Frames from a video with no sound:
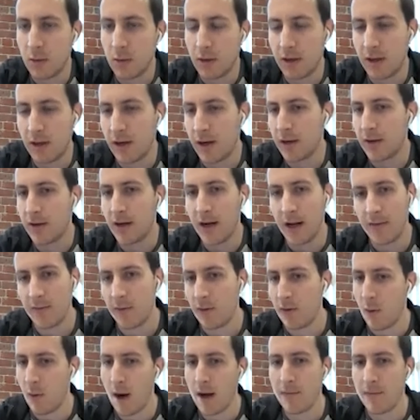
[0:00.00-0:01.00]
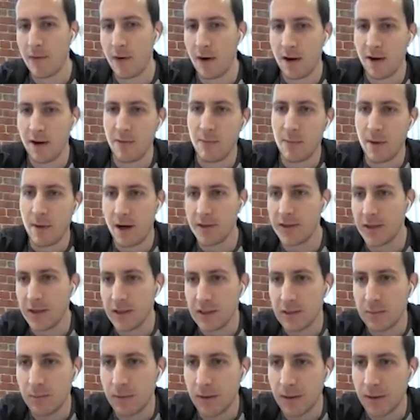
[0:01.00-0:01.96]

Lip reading: working on kind of a wide variety of projects,